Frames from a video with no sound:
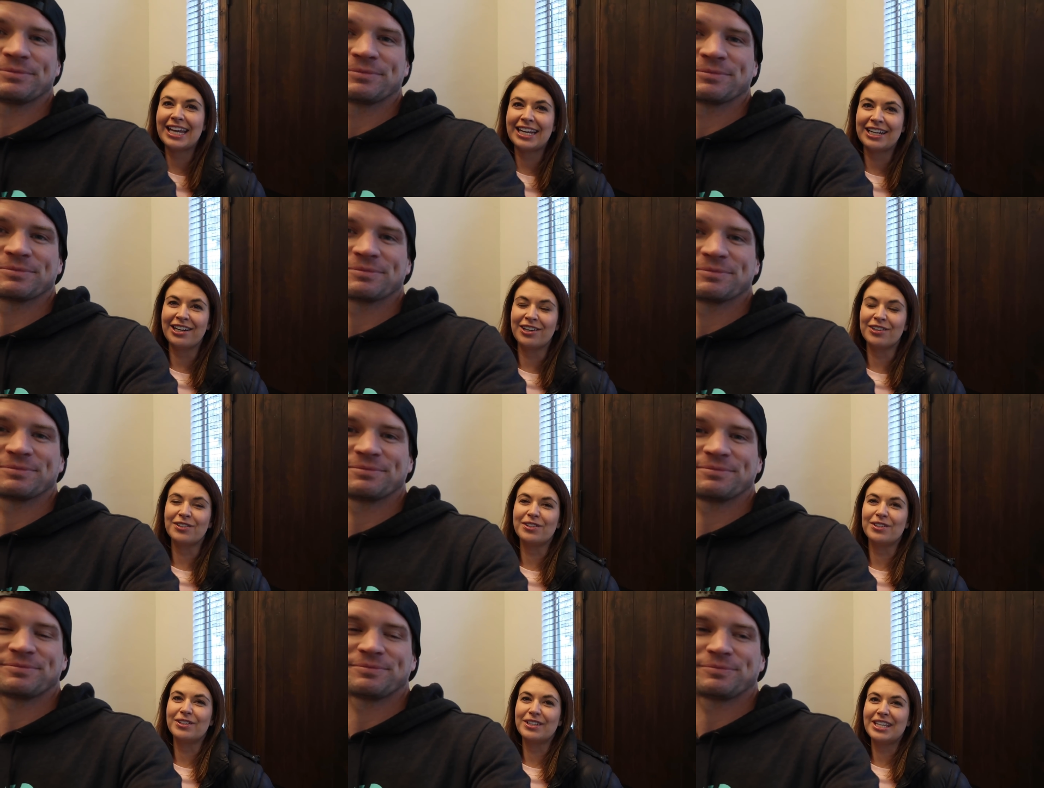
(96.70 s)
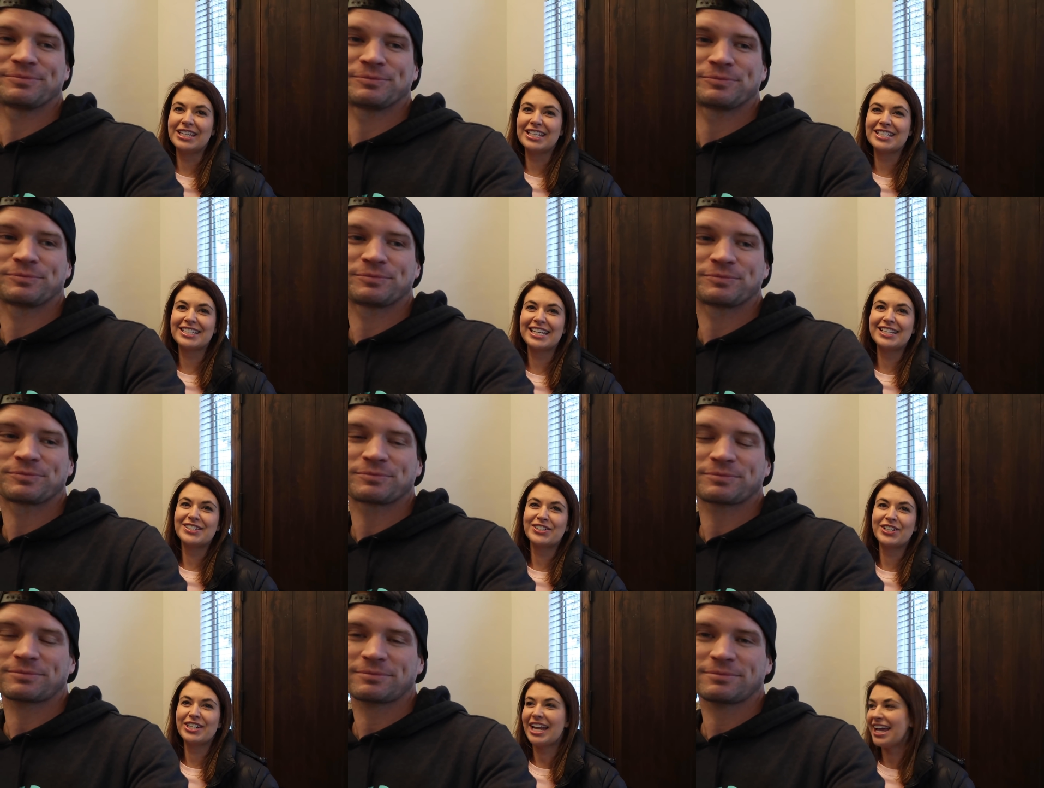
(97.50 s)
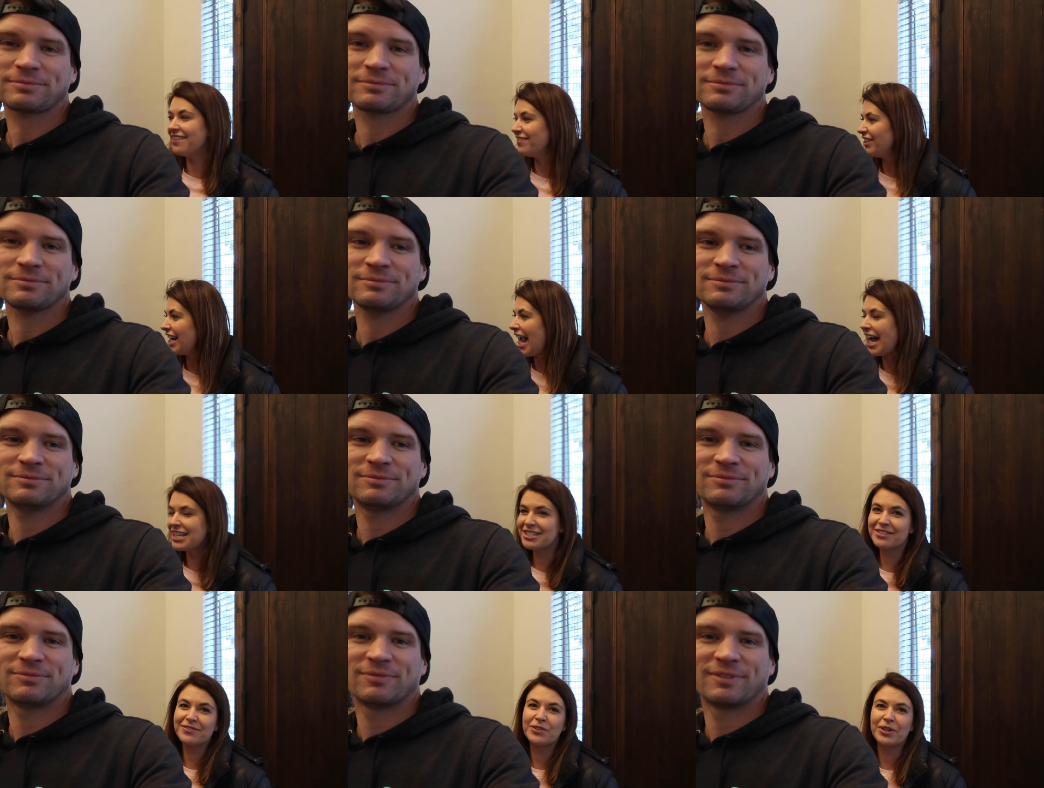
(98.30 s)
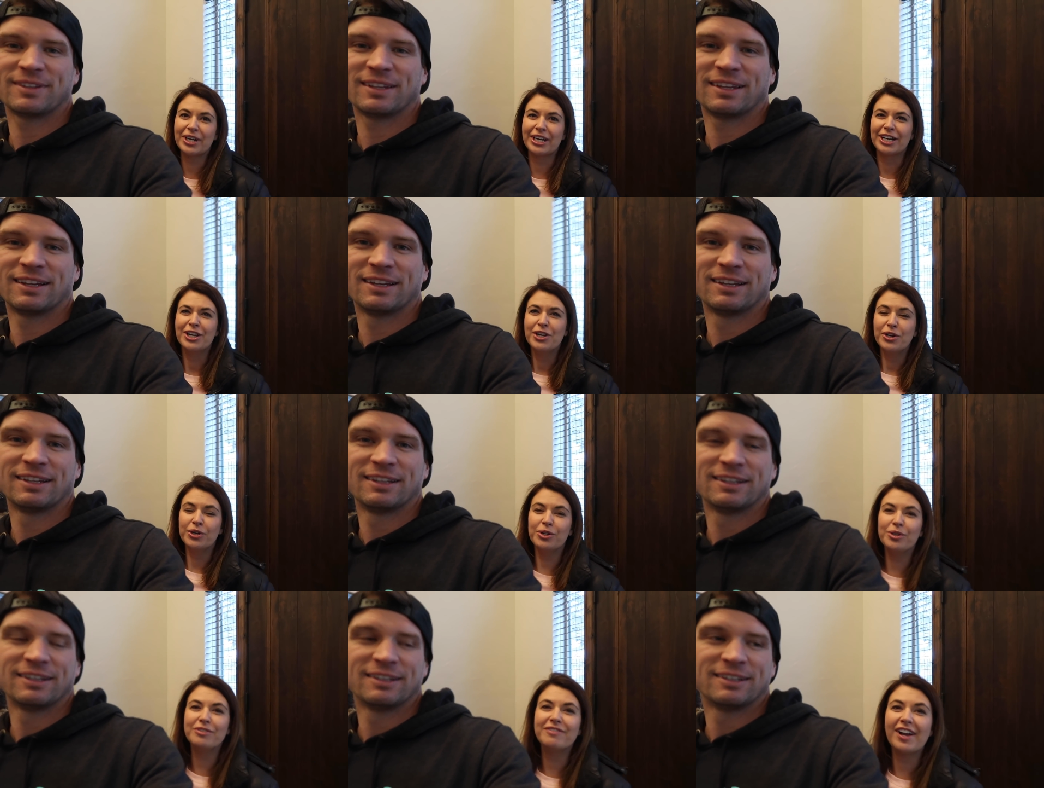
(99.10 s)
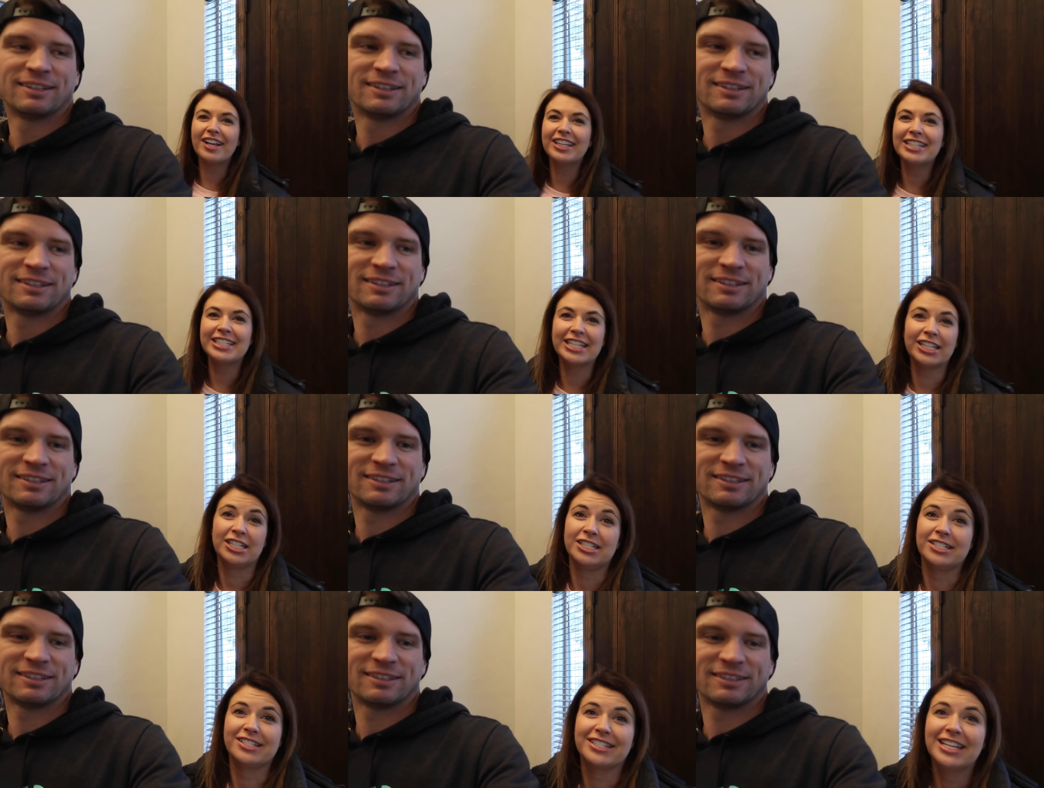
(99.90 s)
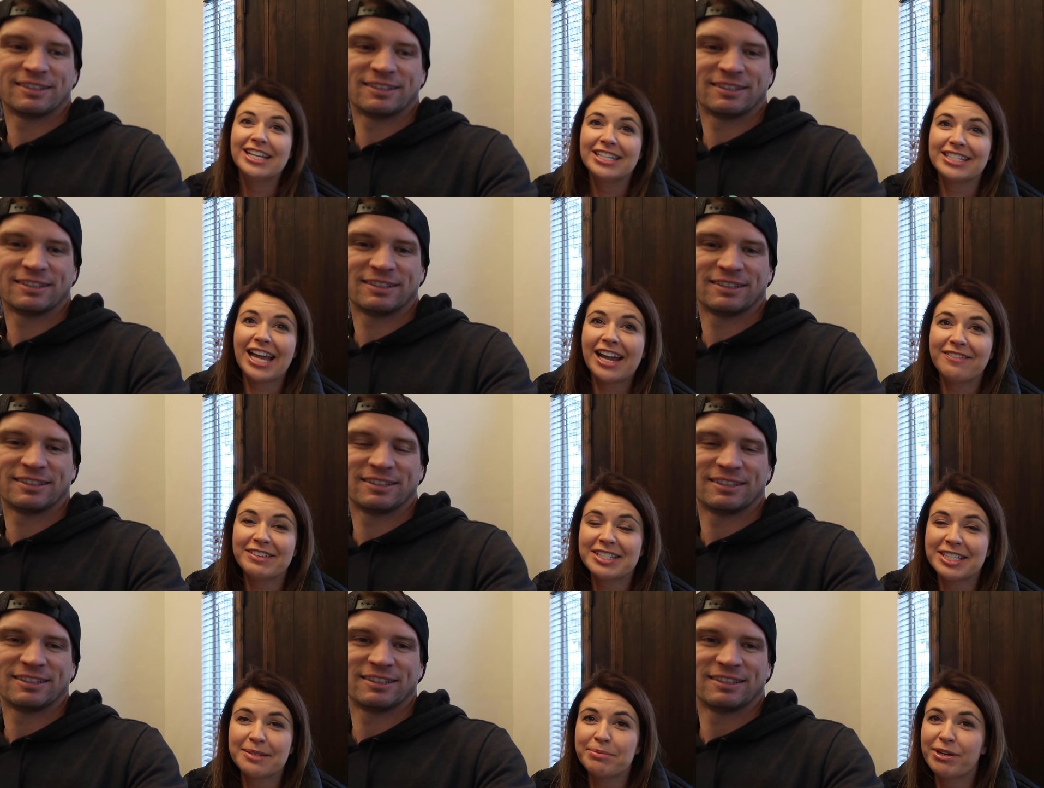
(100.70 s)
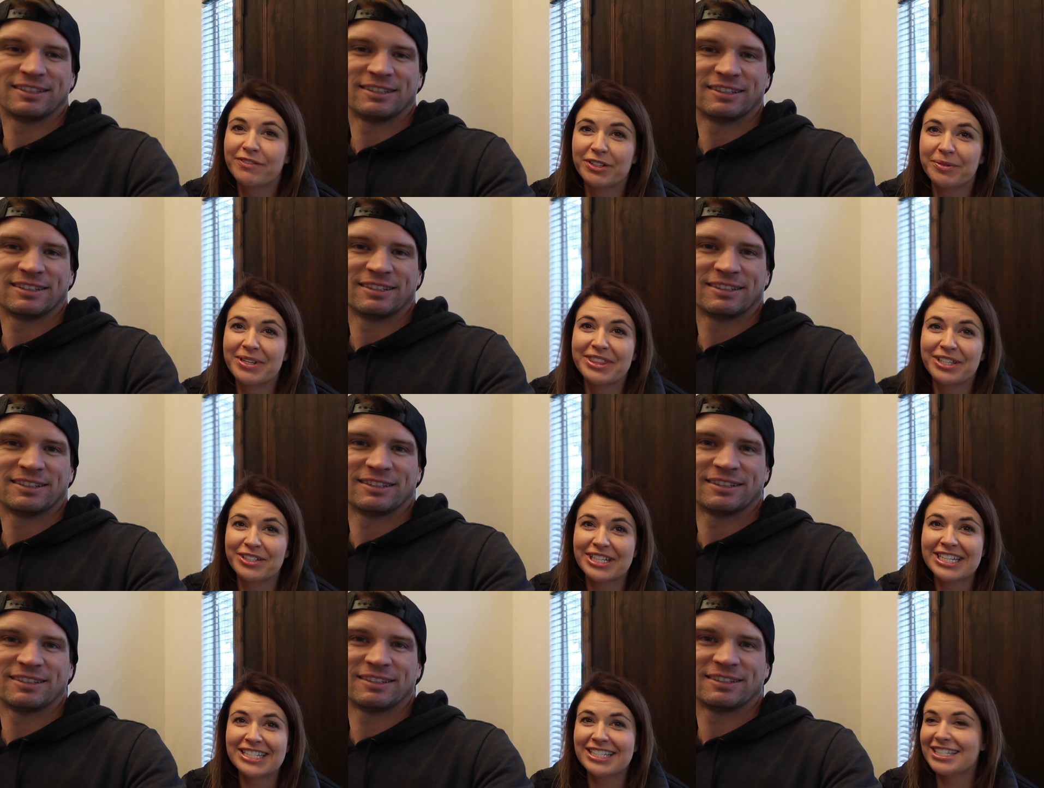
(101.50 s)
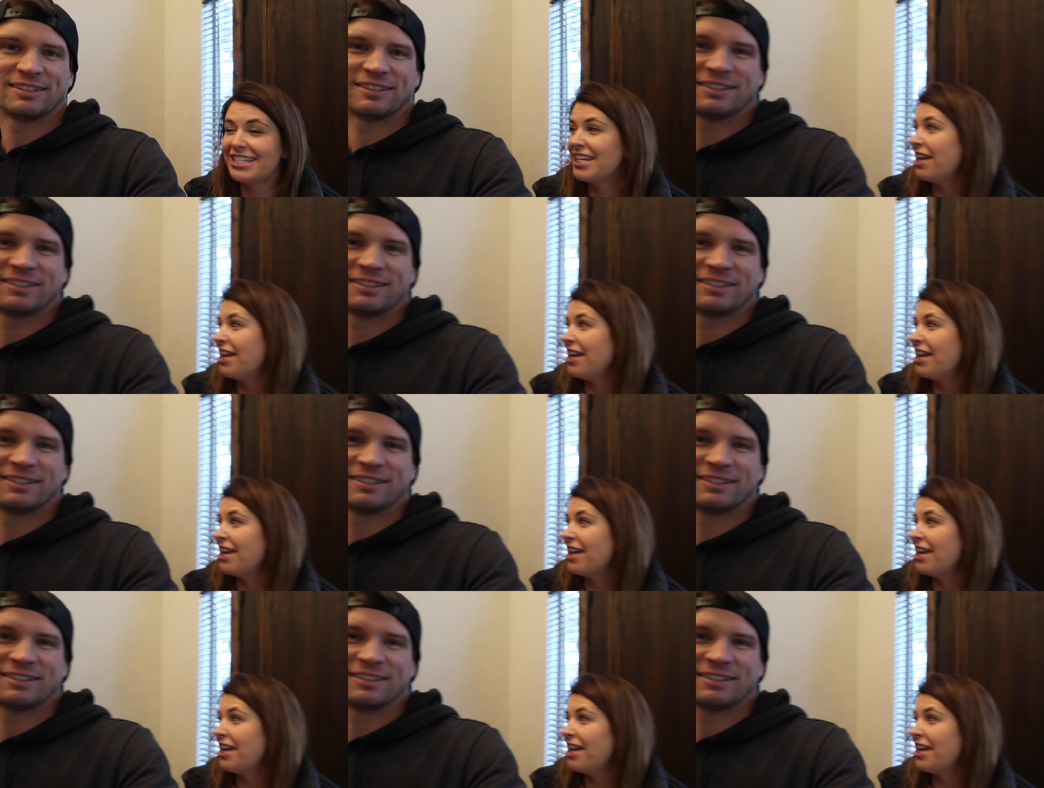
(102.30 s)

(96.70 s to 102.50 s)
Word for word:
Speaker 1: aunt and uncle that these kids could ever ask for. Who volunteers to have a sleepover with their nieces